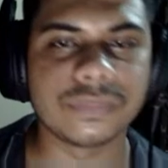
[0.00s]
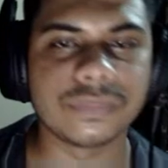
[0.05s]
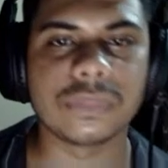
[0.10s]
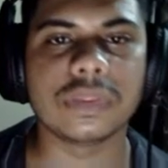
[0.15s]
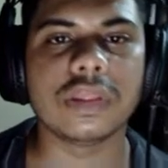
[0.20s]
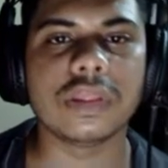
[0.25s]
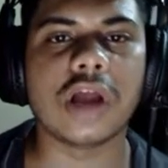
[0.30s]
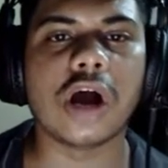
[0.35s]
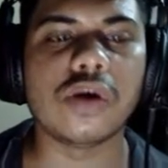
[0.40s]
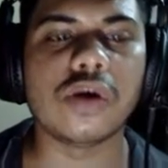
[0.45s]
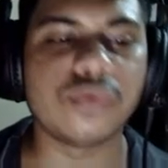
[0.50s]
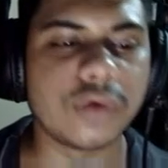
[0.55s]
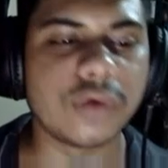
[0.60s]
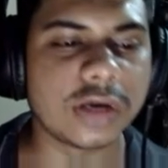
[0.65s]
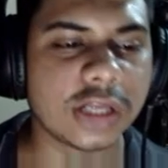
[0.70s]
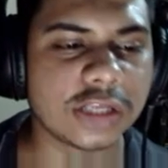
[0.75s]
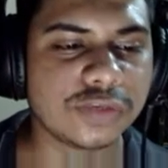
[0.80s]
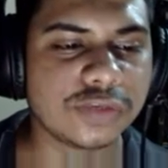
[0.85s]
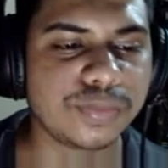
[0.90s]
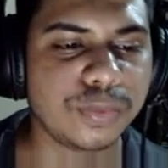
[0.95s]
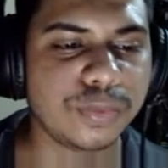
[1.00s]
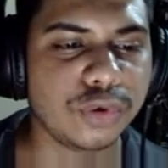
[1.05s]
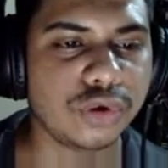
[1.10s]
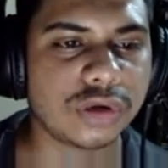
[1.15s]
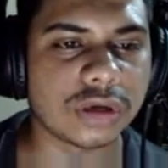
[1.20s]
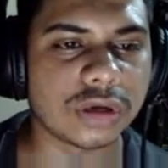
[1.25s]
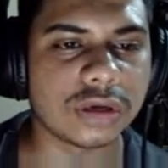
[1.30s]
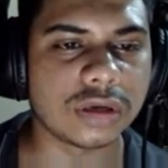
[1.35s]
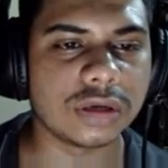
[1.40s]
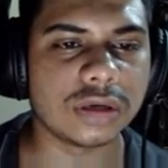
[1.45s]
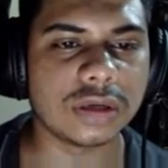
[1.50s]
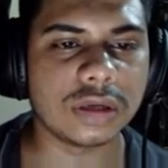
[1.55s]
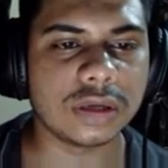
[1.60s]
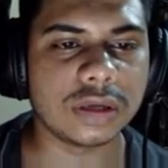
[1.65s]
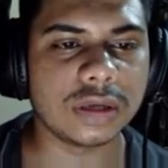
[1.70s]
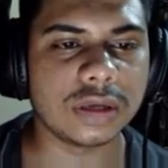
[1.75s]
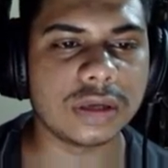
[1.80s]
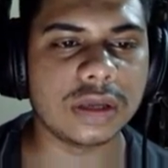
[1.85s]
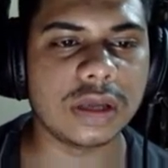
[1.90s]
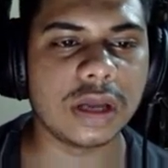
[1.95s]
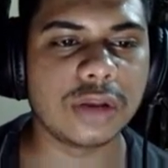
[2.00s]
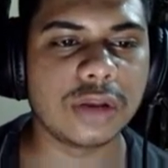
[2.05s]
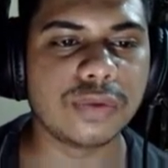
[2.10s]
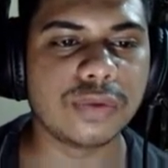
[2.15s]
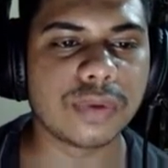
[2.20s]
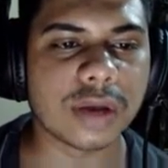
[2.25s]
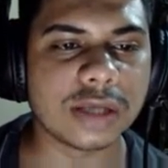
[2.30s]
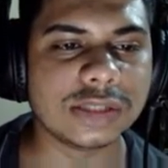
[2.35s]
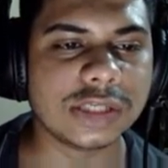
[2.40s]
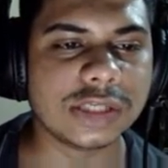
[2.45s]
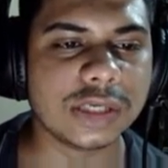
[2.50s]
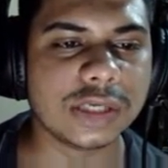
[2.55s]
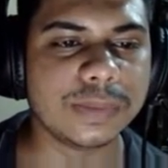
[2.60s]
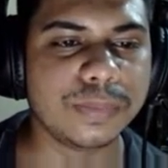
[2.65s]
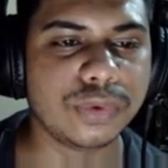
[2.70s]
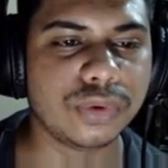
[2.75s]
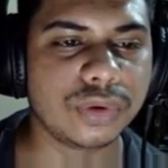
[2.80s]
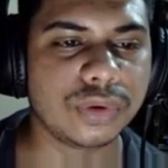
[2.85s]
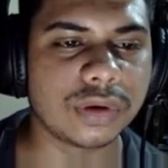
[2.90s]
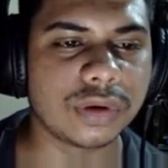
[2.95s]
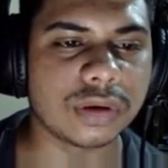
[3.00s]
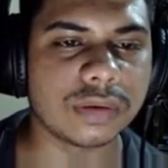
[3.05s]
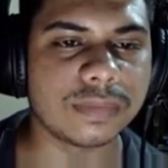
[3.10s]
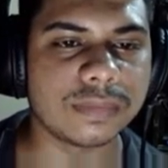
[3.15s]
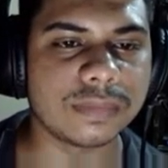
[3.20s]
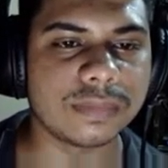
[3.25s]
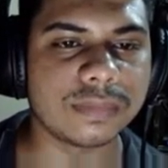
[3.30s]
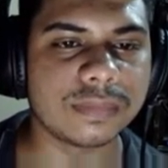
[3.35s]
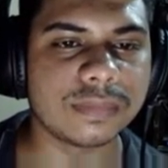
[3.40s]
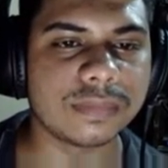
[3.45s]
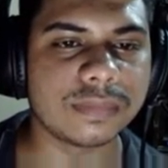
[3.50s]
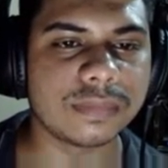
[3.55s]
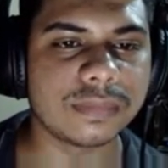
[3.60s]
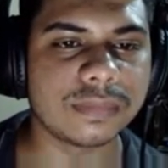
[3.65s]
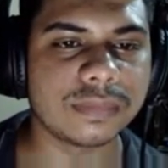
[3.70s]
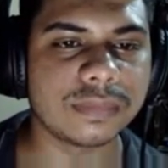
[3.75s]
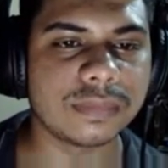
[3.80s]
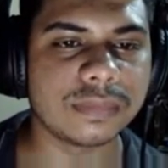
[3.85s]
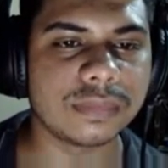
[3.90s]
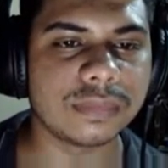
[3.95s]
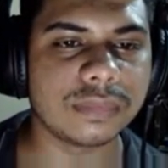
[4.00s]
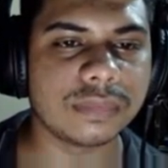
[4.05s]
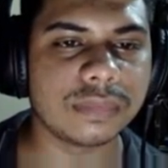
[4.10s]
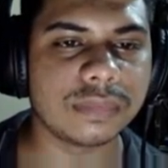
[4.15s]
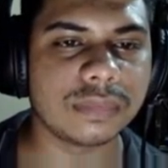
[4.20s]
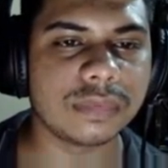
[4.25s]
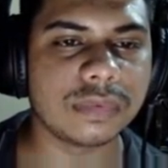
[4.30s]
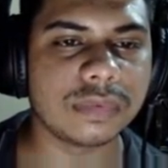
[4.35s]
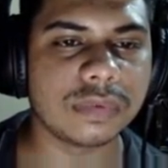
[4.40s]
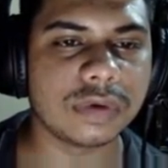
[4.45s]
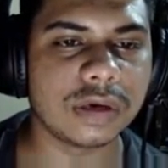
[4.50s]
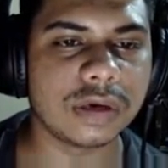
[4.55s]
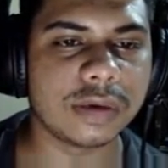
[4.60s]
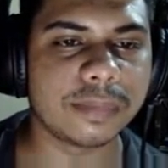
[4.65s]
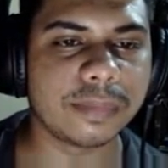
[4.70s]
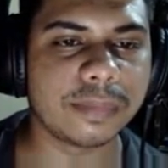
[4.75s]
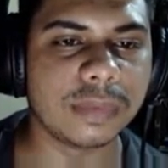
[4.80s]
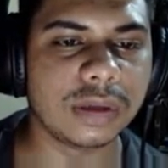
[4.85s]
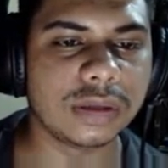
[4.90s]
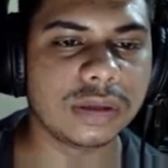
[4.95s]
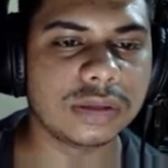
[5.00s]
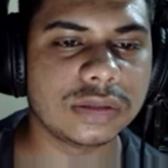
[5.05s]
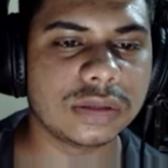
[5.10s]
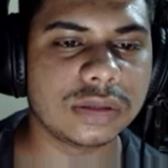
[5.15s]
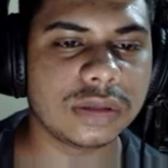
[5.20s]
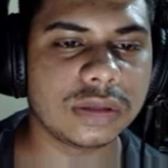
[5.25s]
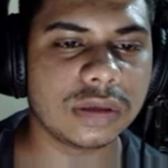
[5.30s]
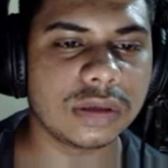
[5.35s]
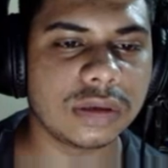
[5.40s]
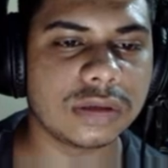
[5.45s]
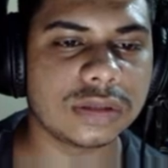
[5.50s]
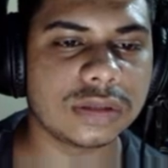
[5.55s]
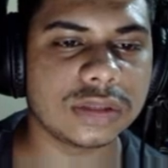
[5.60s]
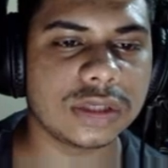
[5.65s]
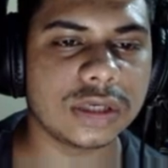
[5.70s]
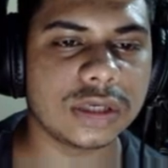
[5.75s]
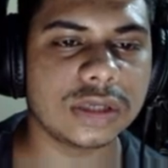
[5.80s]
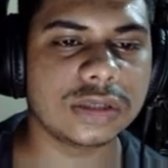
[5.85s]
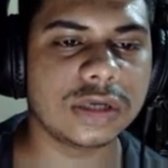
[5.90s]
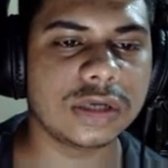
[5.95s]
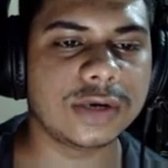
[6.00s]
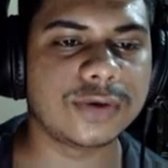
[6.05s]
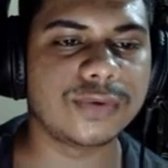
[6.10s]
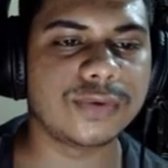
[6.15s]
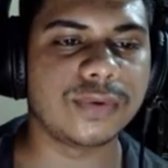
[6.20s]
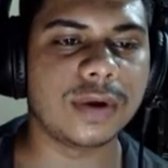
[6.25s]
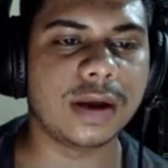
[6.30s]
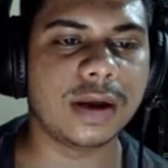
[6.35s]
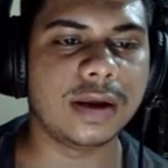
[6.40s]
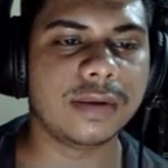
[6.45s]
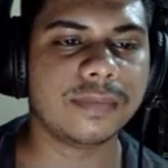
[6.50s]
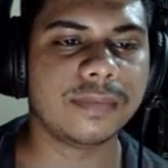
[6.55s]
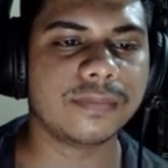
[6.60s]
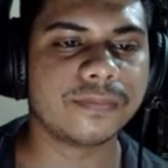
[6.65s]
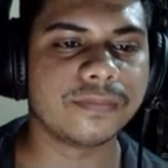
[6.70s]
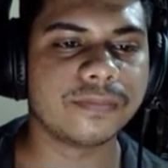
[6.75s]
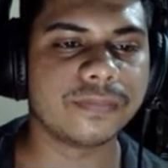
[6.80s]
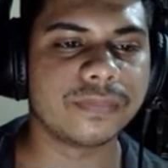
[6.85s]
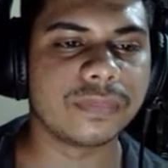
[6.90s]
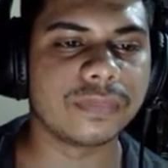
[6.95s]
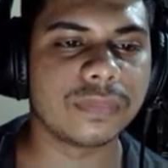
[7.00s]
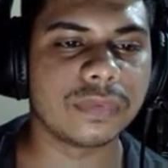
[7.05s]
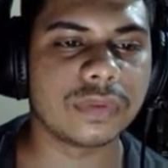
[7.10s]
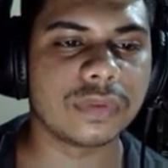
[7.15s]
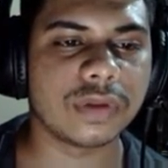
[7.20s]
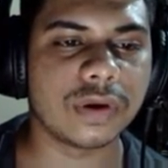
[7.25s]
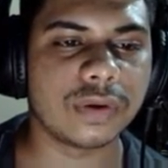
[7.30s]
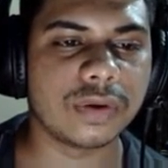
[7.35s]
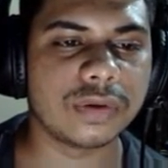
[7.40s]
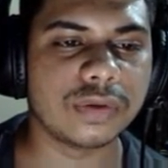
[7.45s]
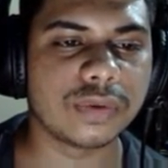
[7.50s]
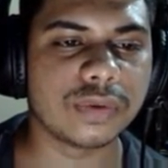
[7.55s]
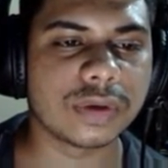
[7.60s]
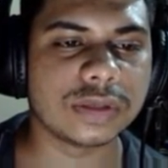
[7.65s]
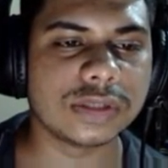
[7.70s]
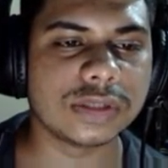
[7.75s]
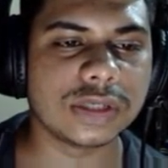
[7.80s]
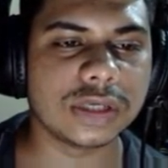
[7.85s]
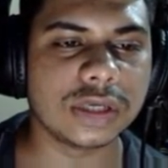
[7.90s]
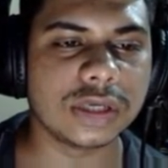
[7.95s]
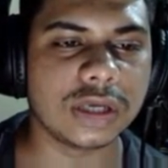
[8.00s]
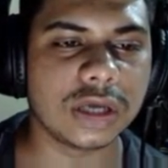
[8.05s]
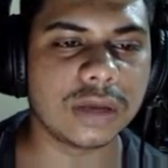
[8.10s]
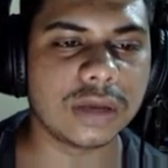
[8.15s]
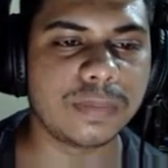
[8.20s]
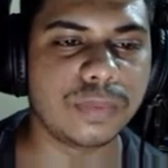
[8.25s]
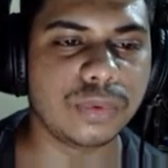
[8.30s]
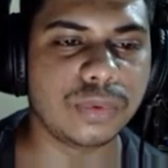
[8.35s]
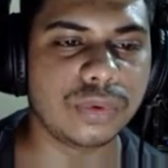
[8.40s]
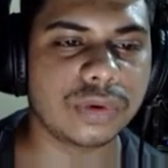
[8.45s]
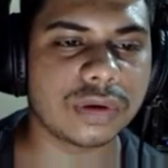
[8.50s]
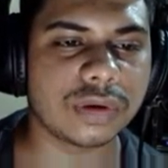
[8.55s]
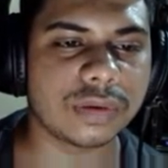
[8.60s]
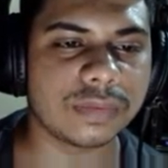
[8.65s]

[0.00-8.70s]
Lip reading: Now what is boot? Here you can see boot. Let me change it to red. Now you can see here boot.